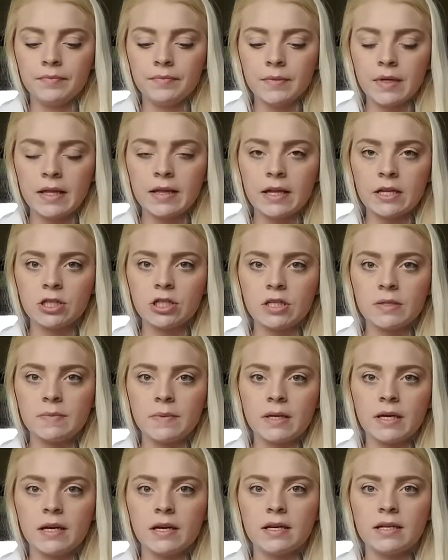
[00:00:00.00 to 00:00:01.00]
And that's just
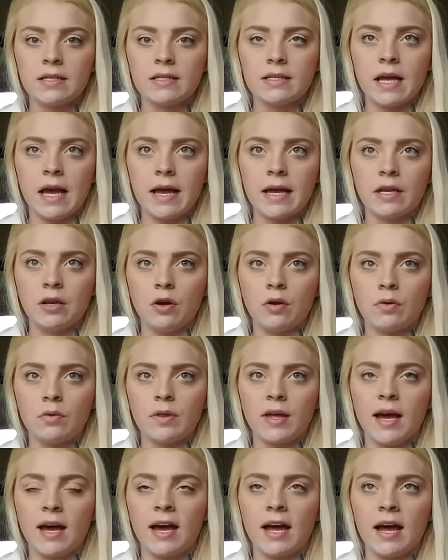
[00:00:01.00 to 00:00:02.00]
because I know
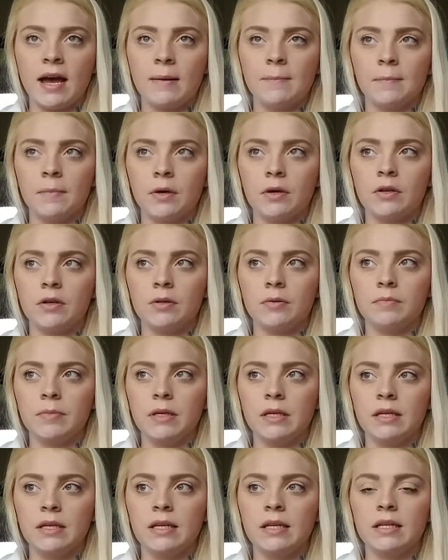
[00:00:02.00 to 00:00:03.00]
that I'm going to
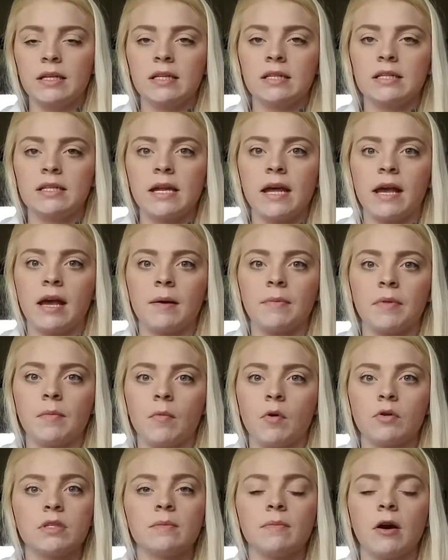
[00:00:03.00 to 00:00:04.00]
be needing to take up the
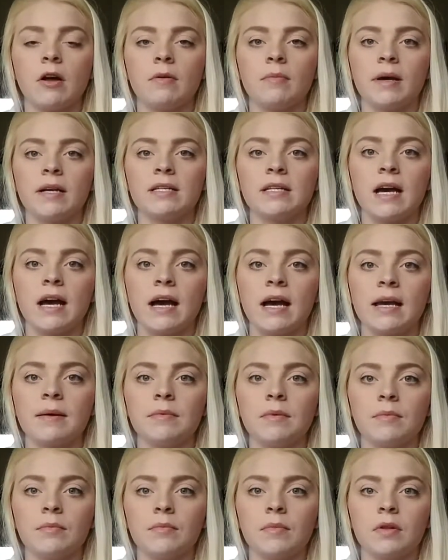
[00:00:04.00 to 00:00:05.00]
most amount of my
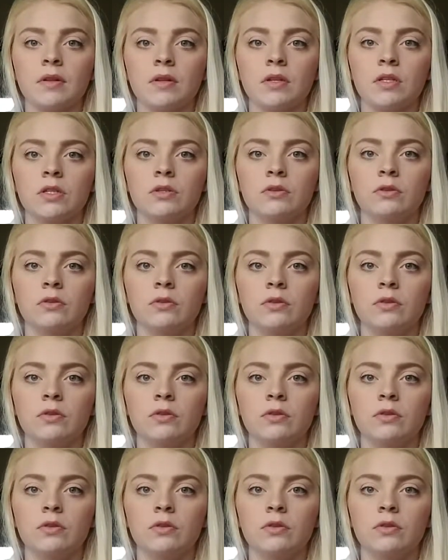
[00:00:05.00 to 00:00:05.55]
time to